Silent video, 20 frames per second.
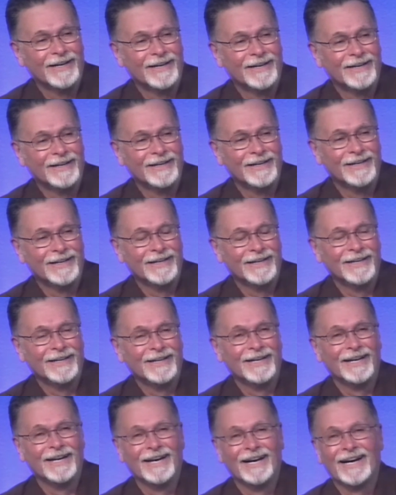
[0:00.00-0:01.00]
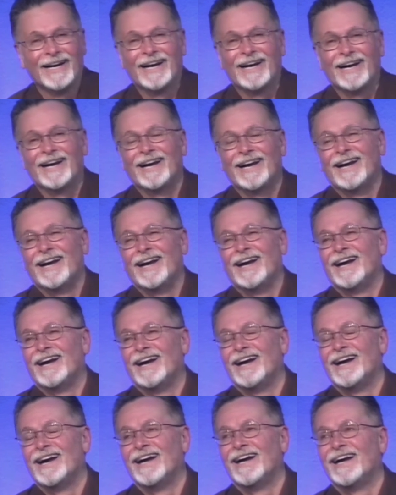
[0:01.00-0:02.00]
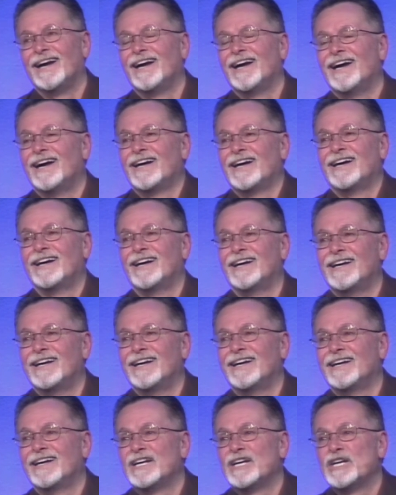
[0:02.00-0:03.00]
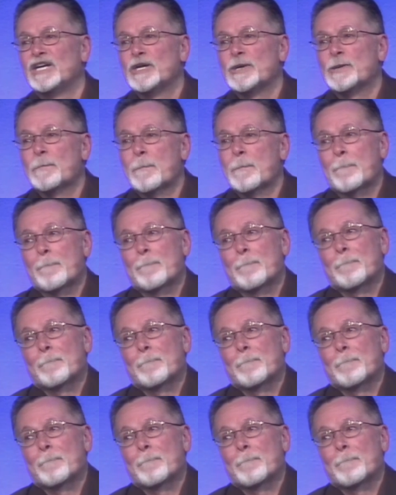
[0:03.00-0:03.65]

[no speech]